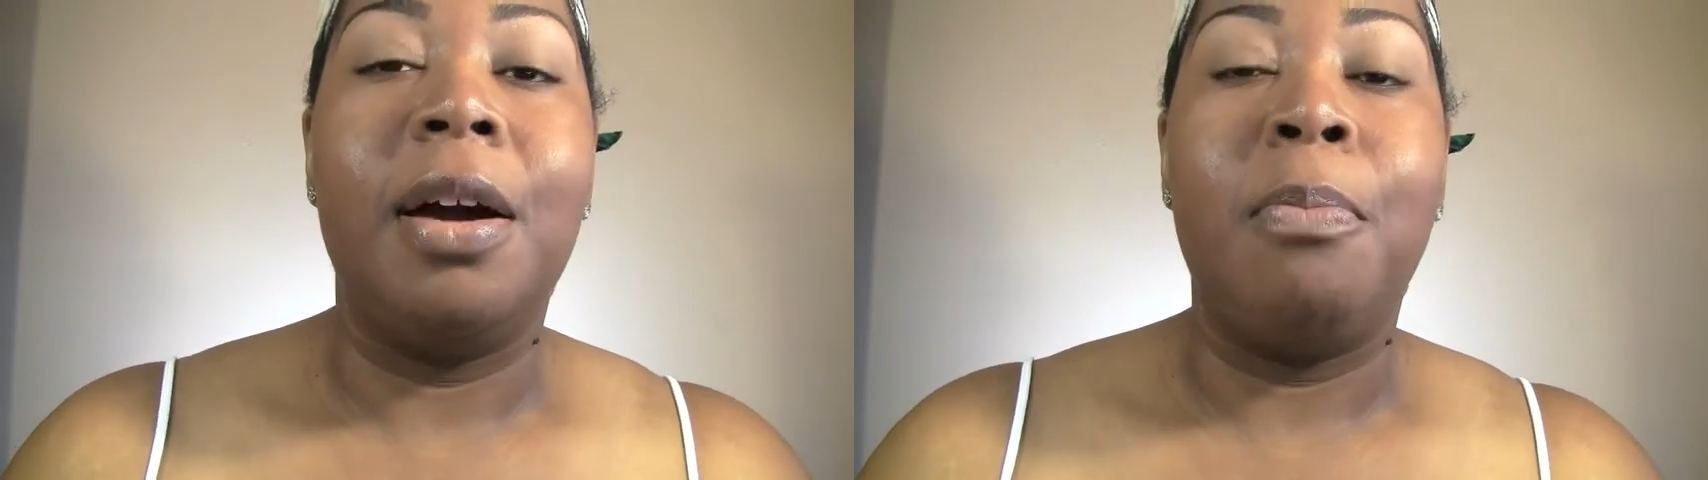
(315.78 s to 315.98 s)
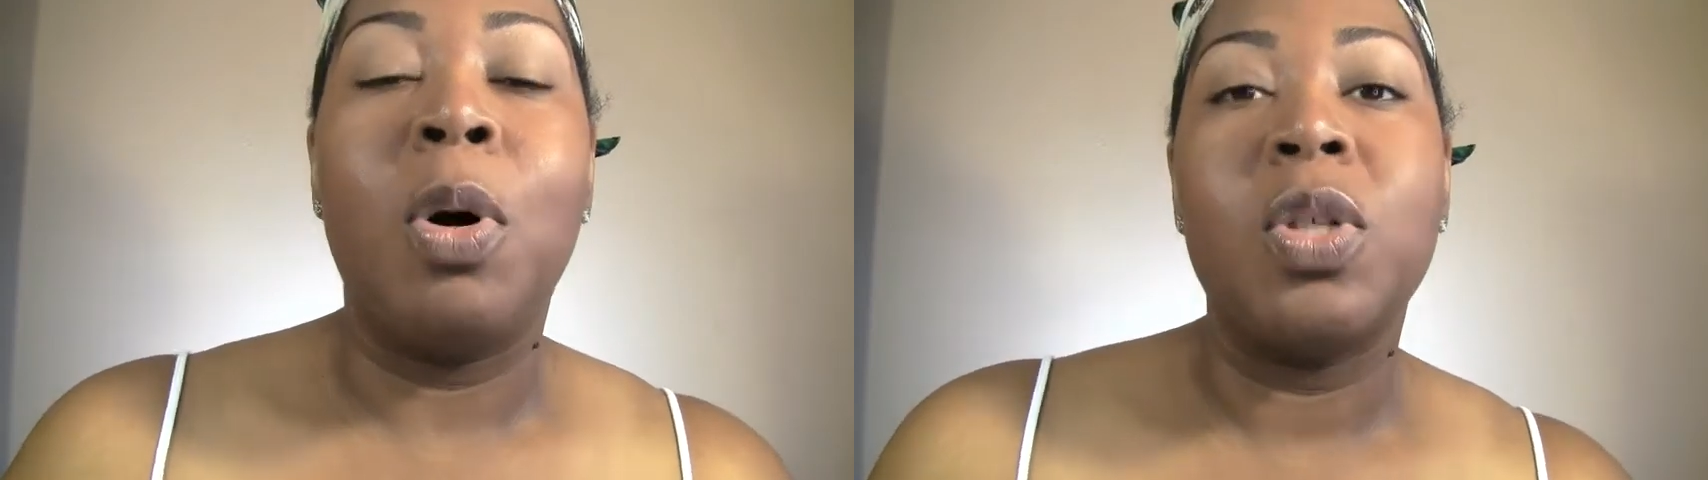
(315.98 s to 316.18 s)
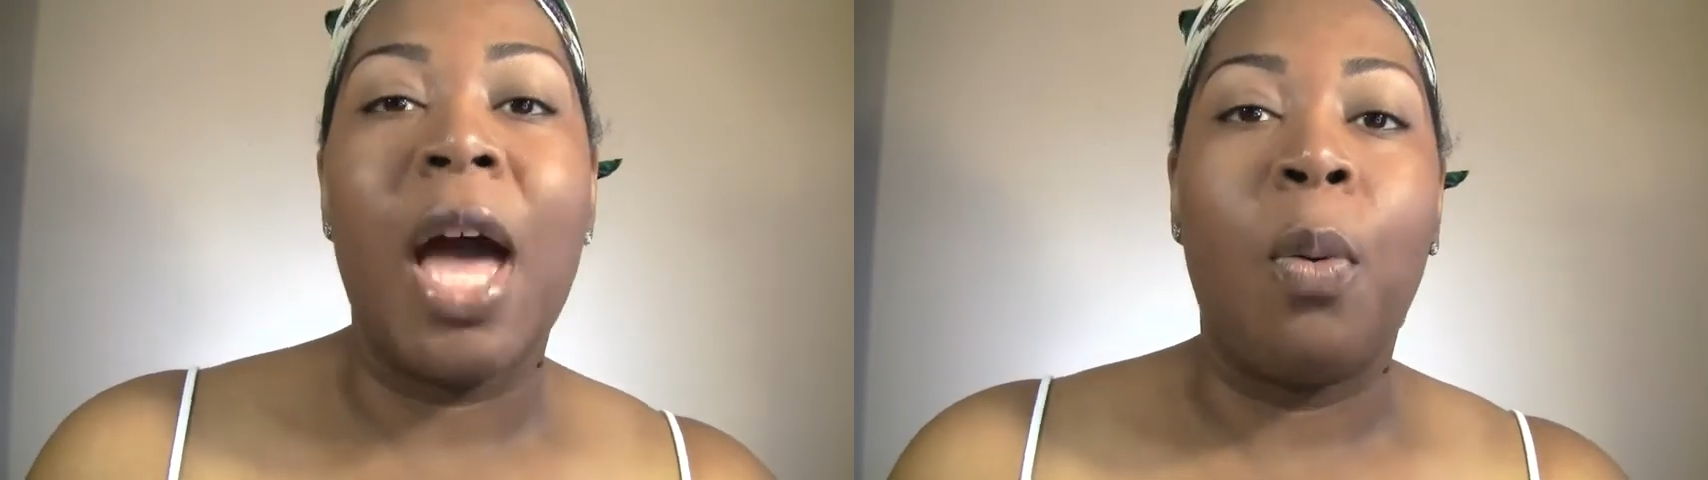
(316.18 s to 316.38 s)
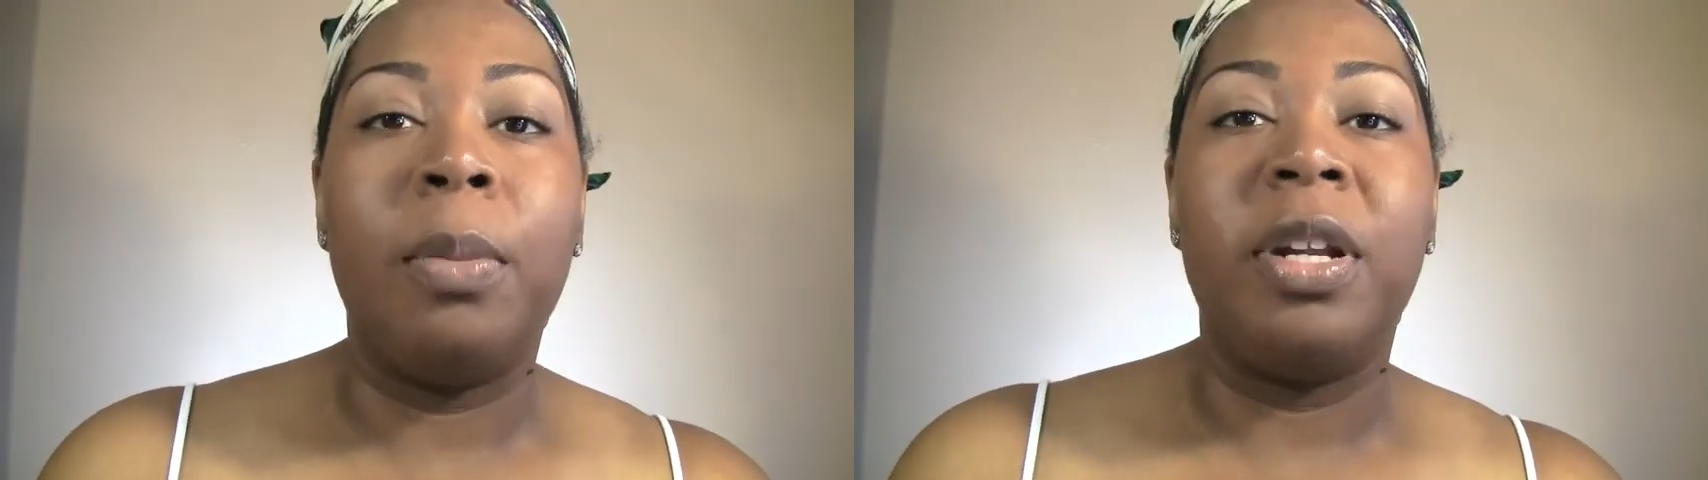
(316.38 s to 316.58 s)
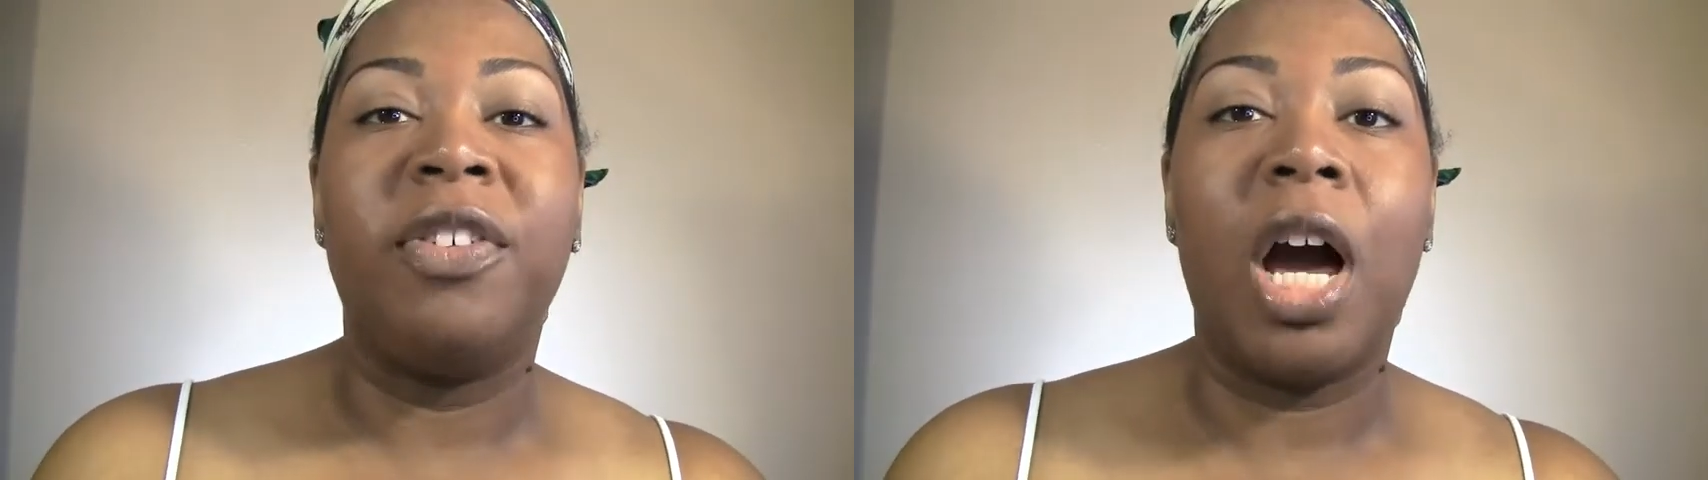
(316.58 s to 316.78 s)
most
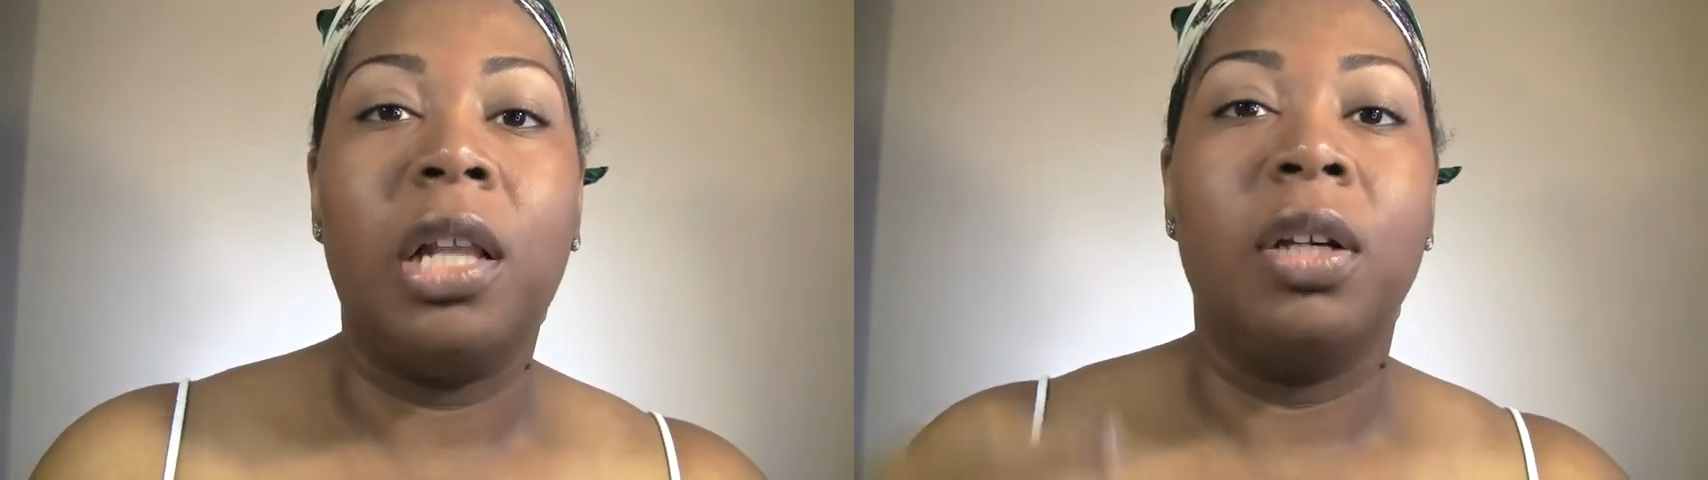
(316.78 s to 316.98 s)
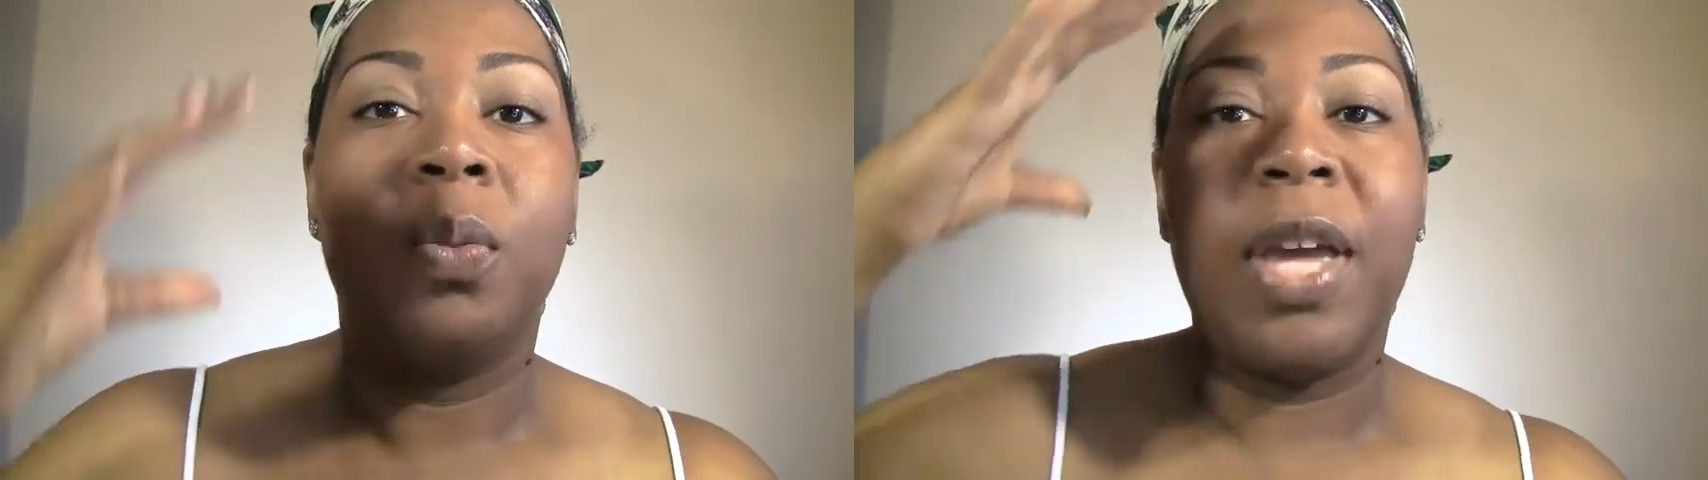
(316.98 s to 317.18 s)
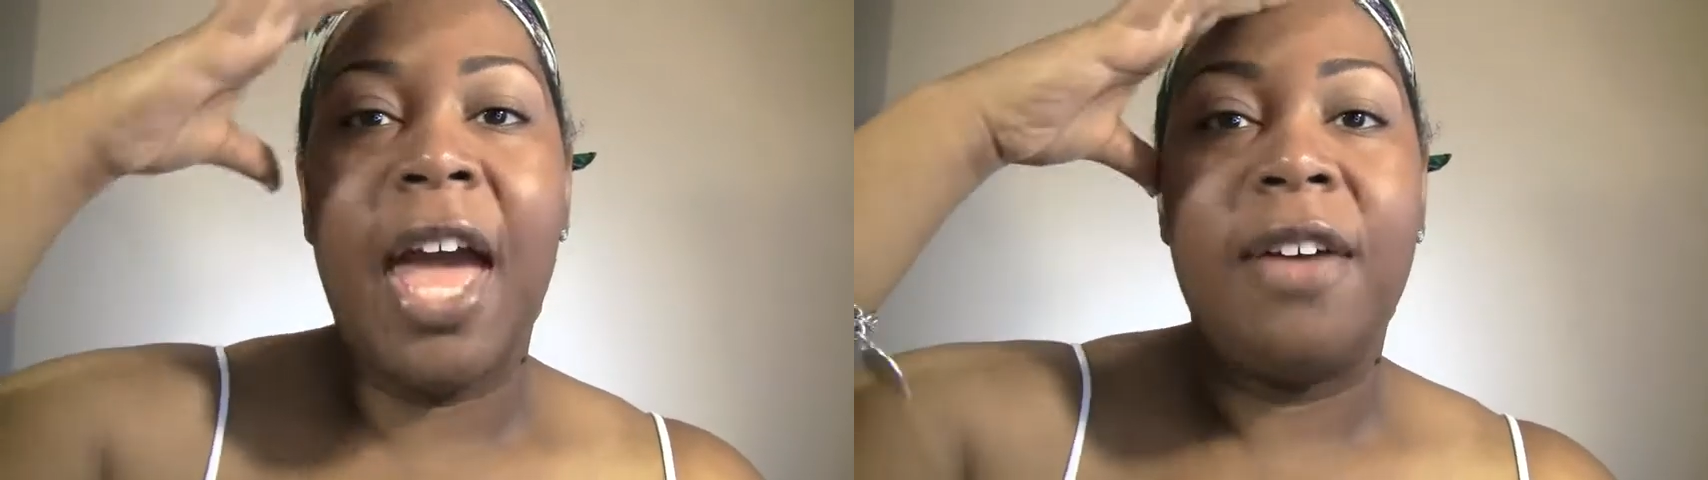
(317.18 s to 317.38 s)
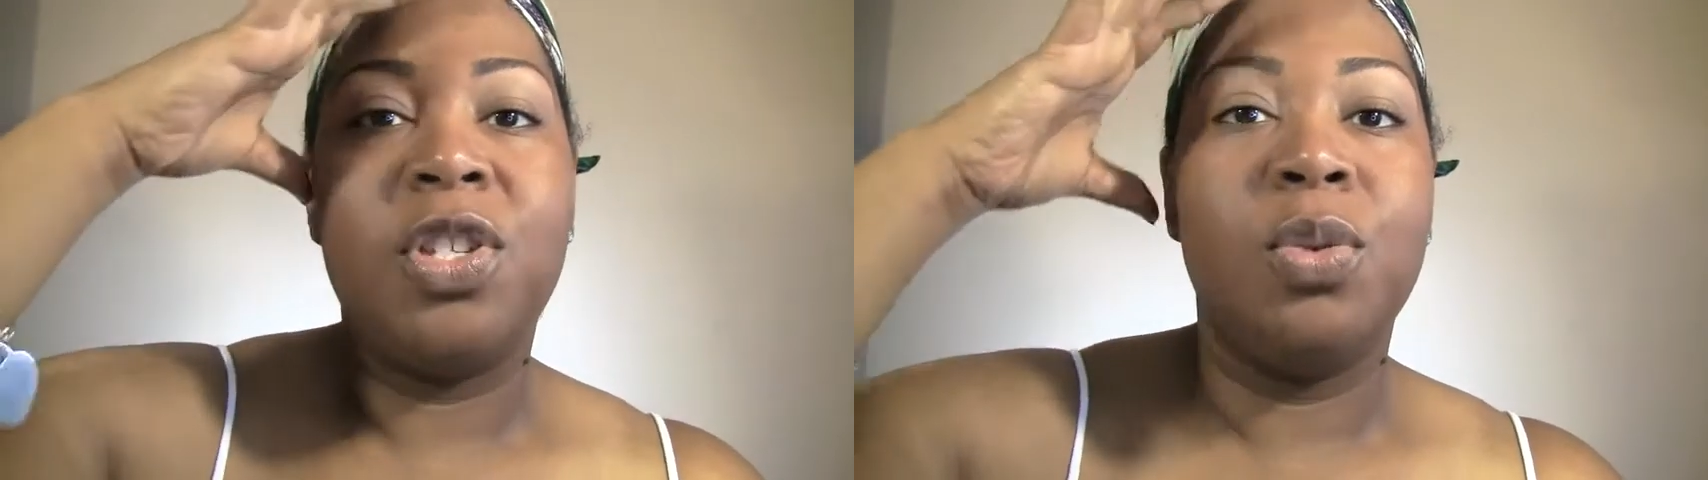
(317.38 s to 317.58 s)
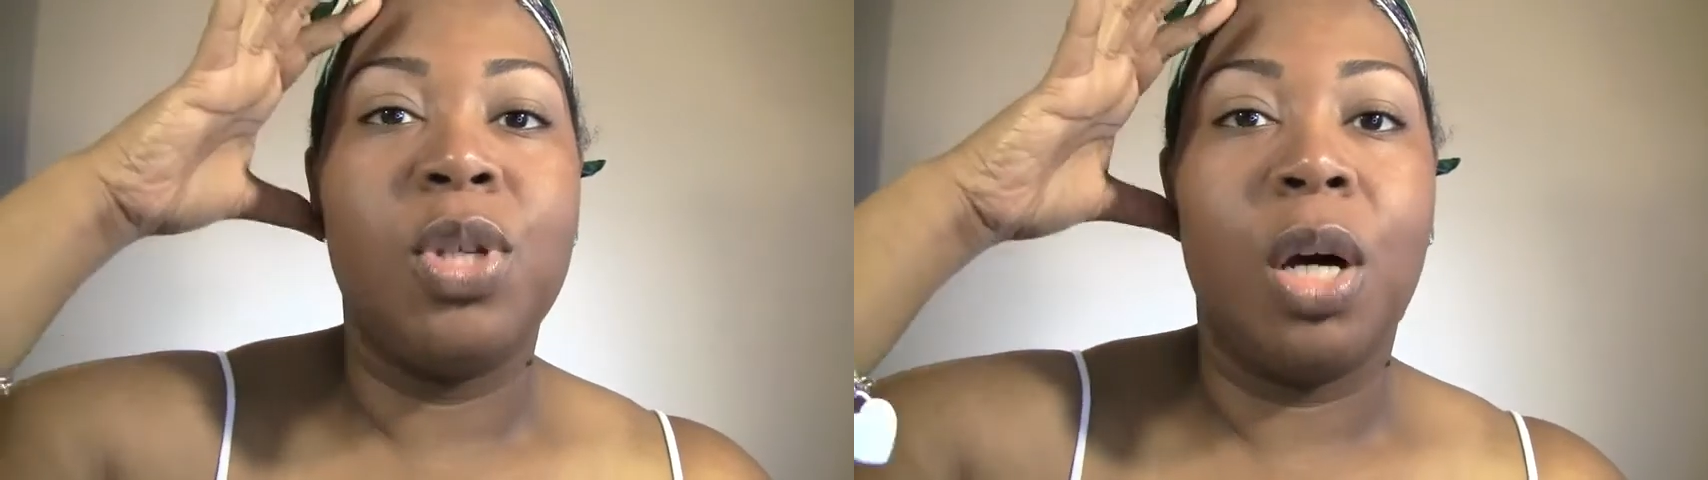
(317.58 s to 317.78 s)
women of color, we have
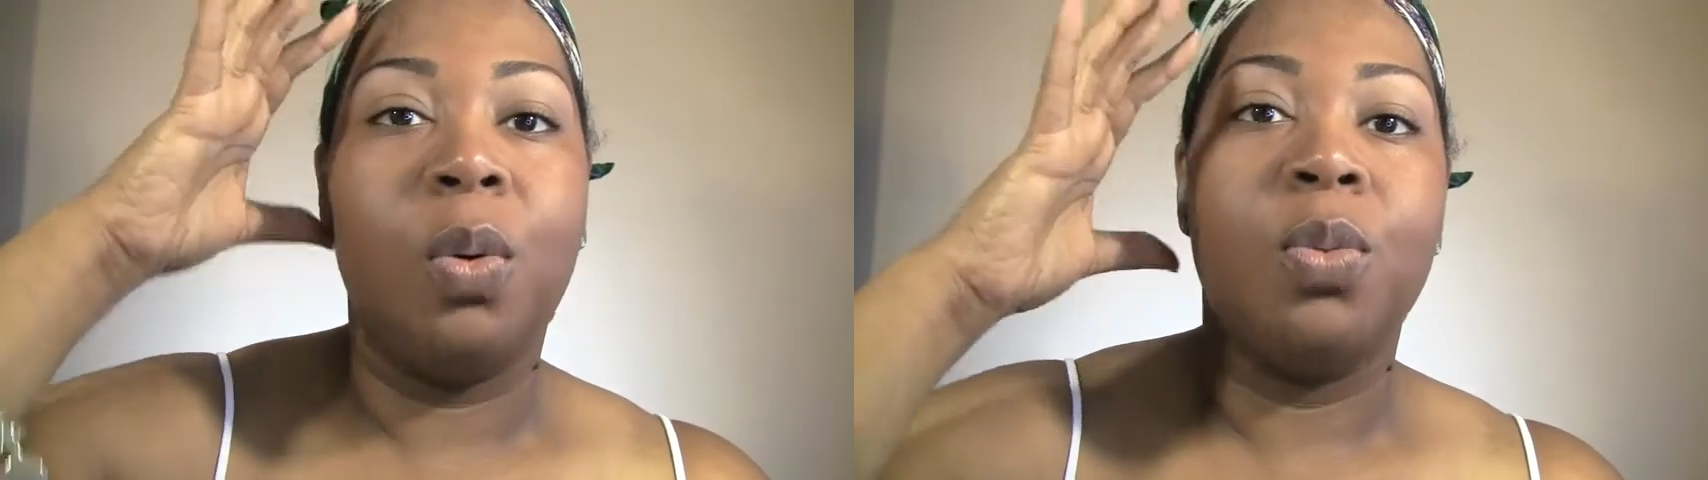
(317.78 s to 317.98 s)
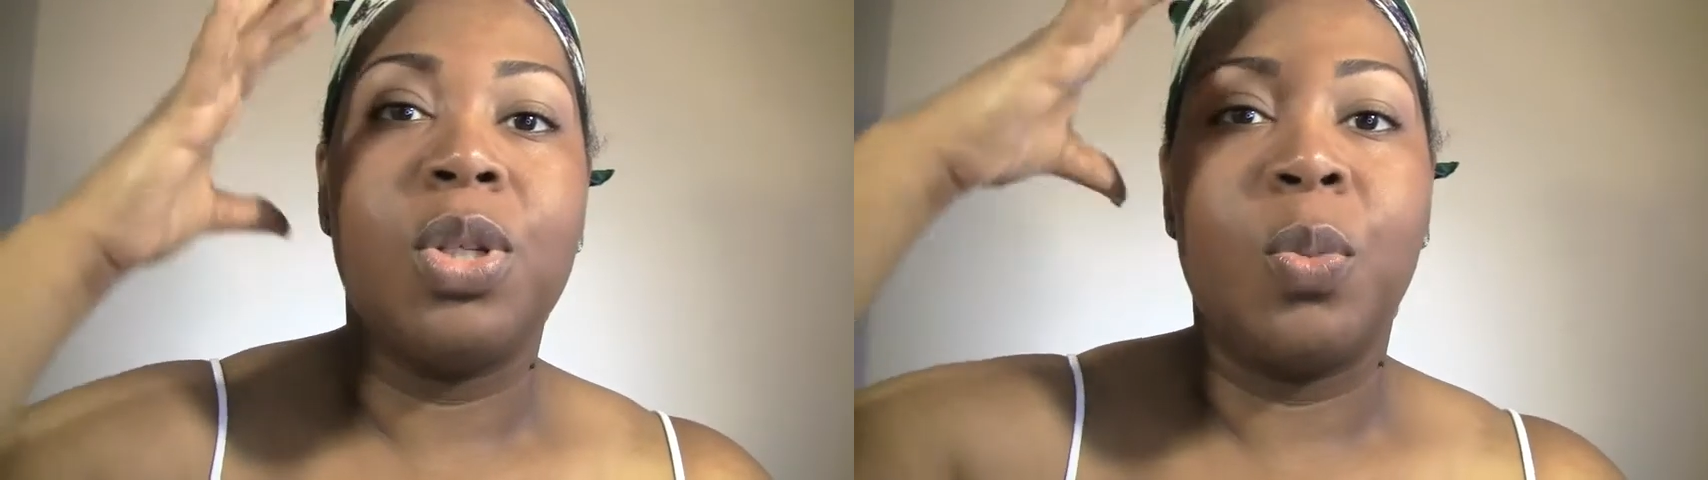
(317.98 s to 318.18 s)
two tones.